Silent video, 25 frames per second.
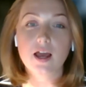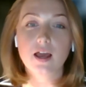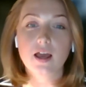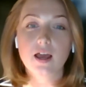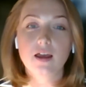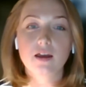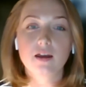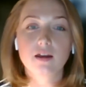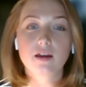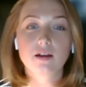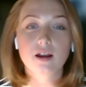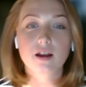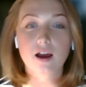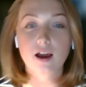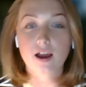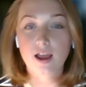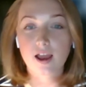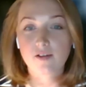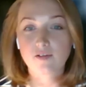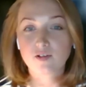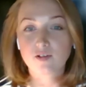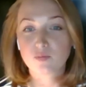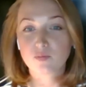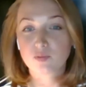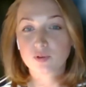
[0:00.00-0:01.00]
And I
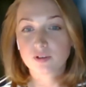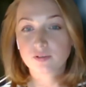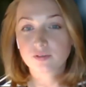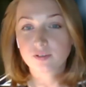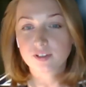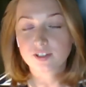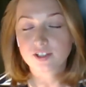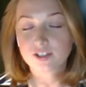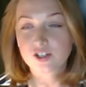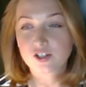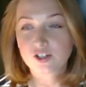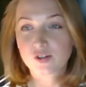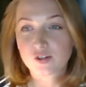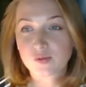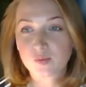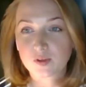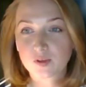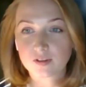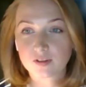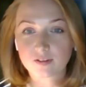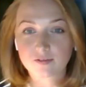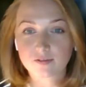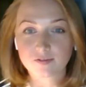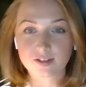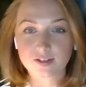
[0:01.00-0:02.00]
have a privilege to
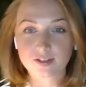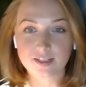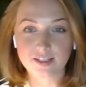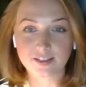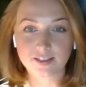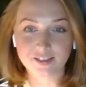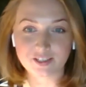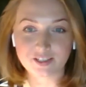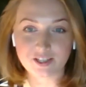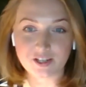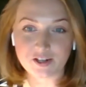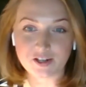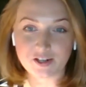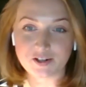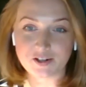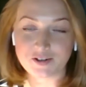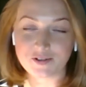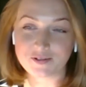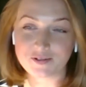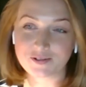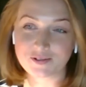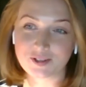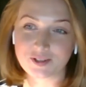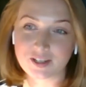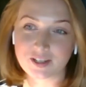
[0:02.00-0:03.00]
be the facilitator
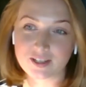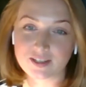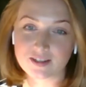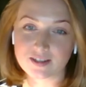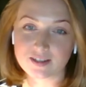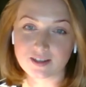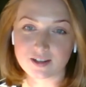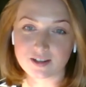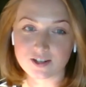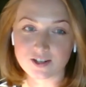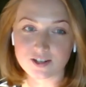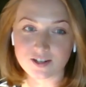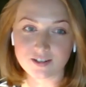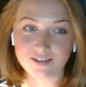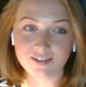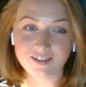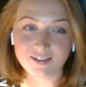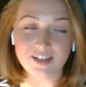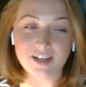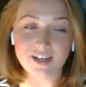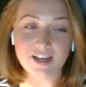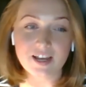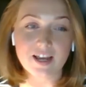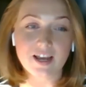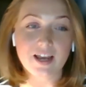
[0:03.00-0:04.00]
of today's
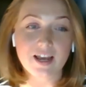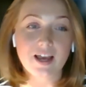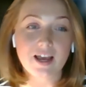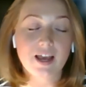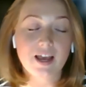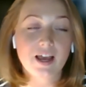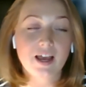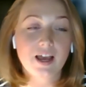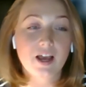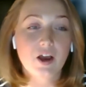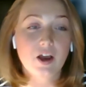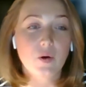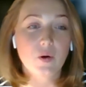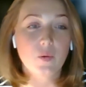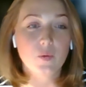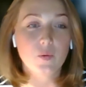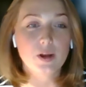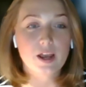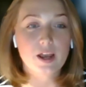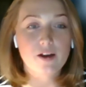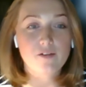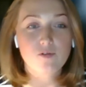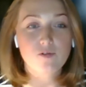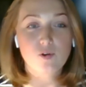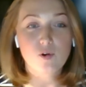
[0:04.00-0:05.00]
session.
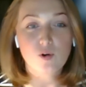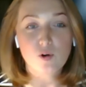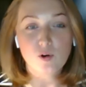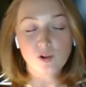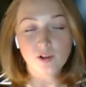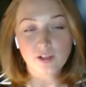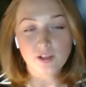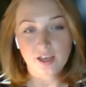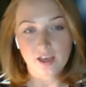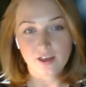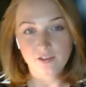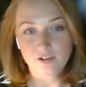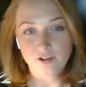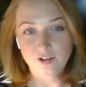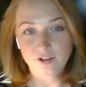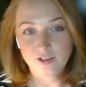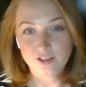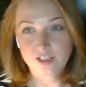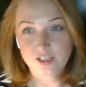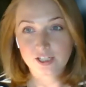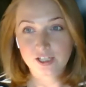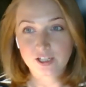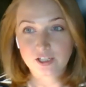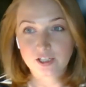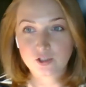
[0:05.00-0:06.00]
We have all
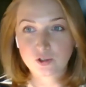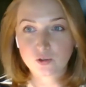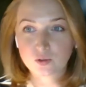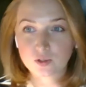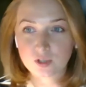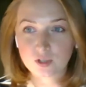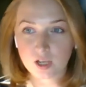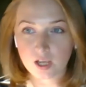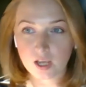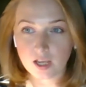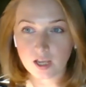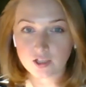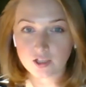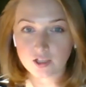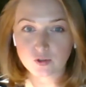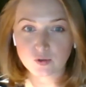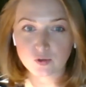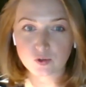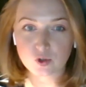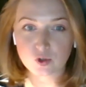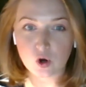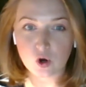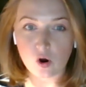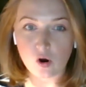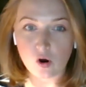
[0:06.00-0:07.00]
gathered today to
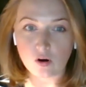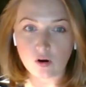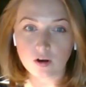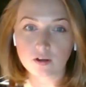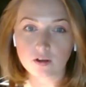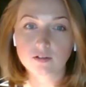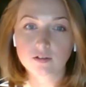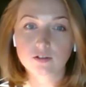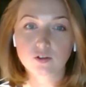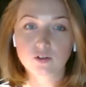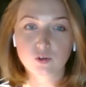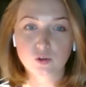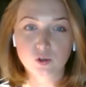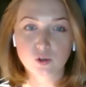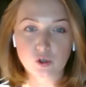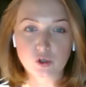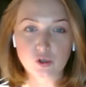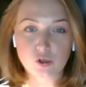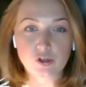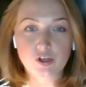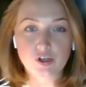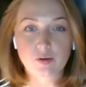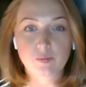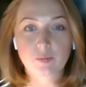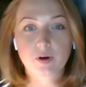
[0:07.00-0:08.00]
talk and to
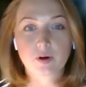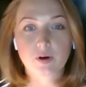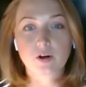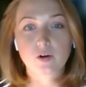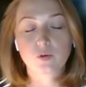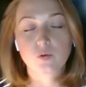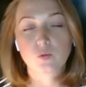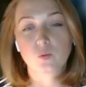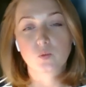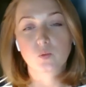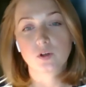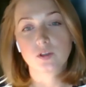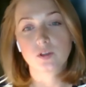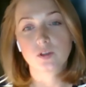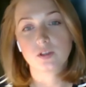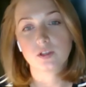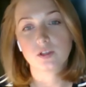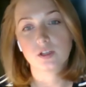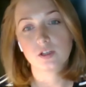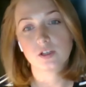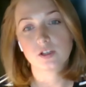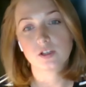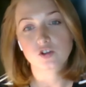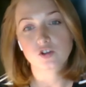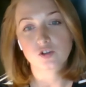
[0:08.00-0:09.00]
learn about what
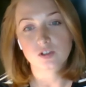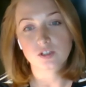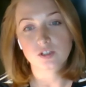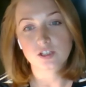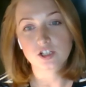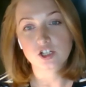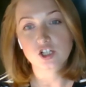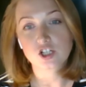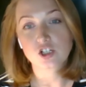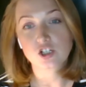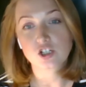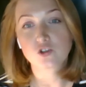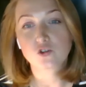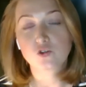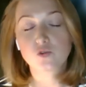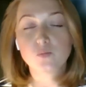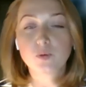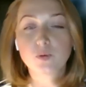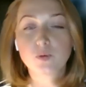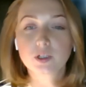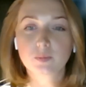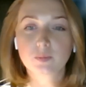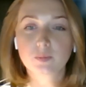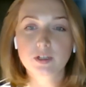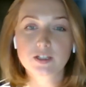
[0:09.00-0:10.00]
the transition to
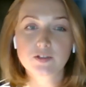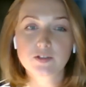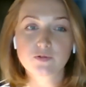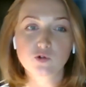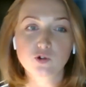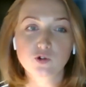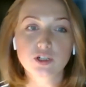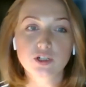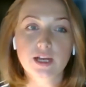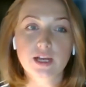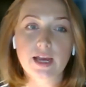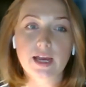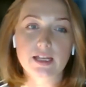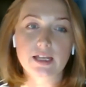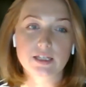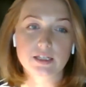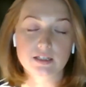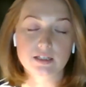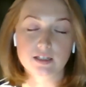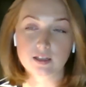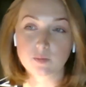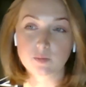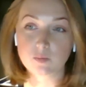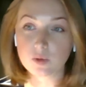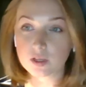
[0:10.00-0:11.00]
impact-based
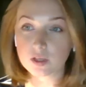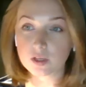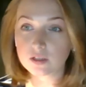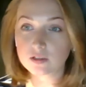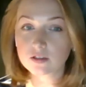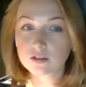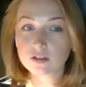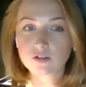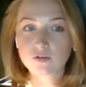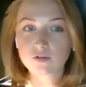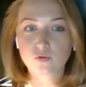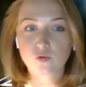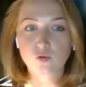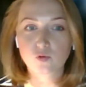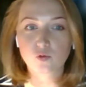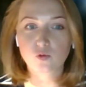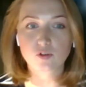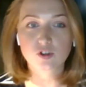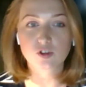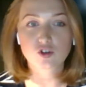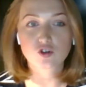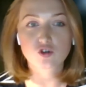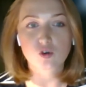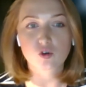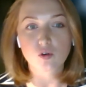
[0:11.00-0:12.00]
forecasting means
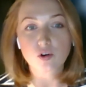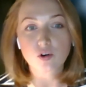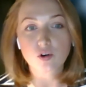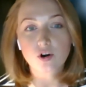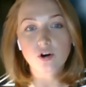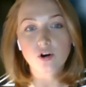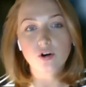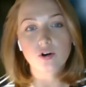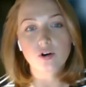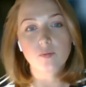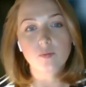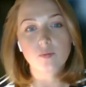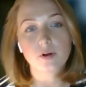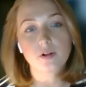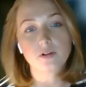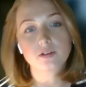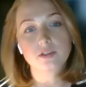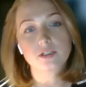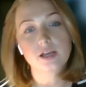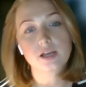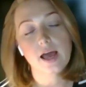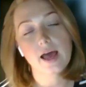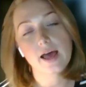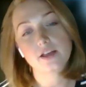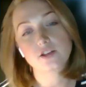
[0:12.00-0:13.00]
for stronger
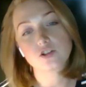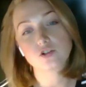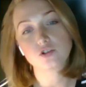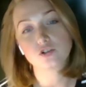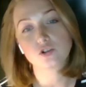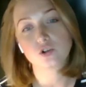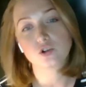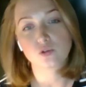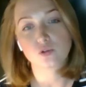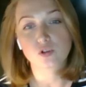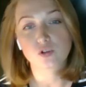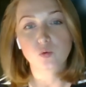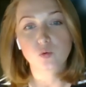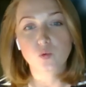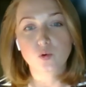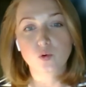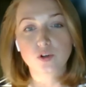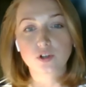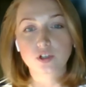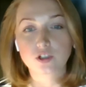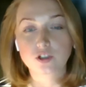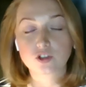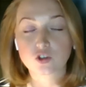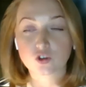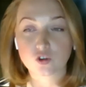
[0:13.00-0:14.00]
multi-hazard early
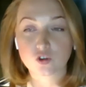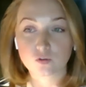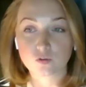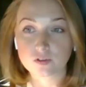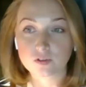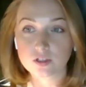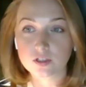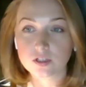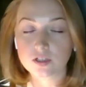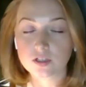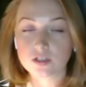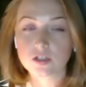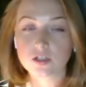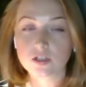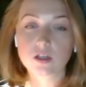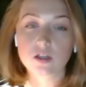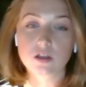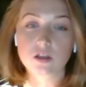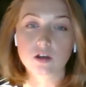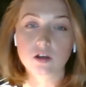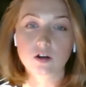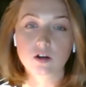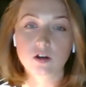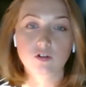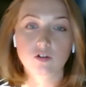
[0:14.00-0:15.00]
warning services in
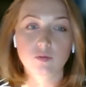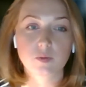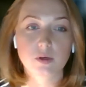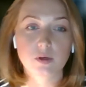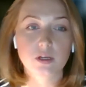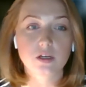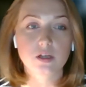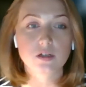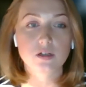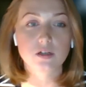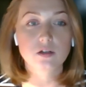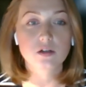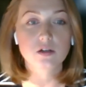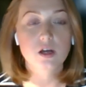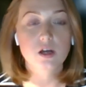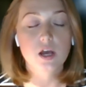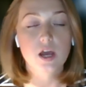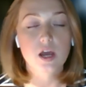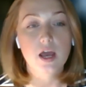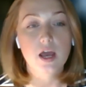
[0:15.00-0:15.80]
the Caribbean.